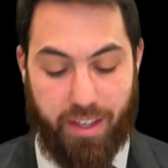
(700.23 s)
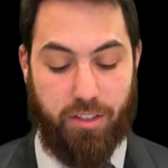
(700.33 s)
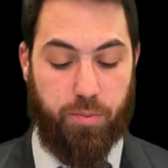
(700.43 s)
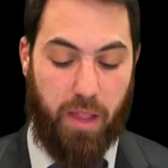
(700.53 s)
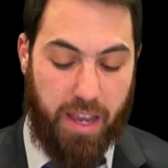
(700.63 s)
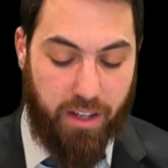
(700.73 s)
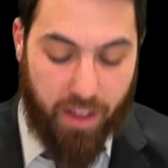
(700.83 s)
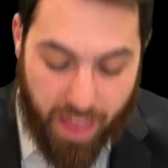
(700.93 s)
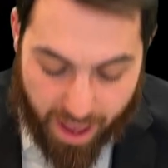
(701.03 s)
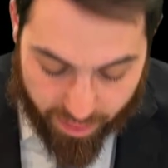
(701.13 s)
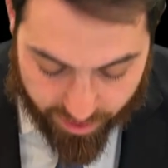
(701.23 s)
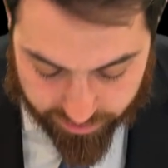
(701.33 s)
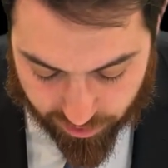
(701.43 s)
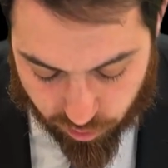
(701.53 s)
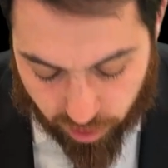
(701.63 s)
explain. And this
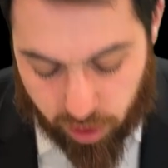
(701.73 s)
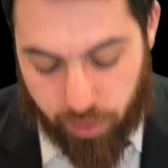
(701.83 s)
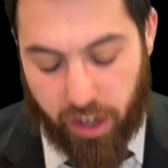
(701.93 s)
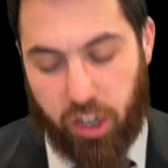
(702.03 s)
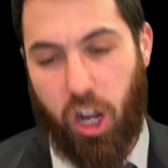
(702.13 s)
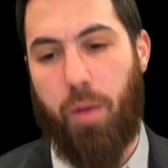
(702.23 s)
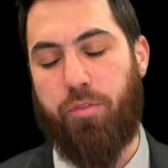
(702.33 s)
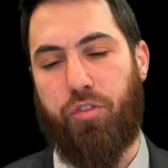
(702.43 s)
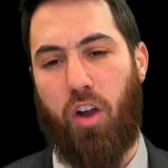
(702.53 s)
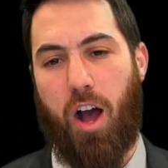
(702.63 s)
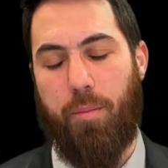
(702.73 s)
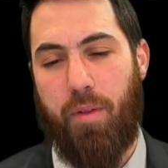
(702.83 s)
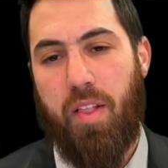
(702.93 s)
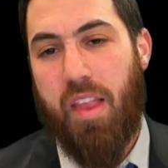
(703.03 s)
is really where it comes from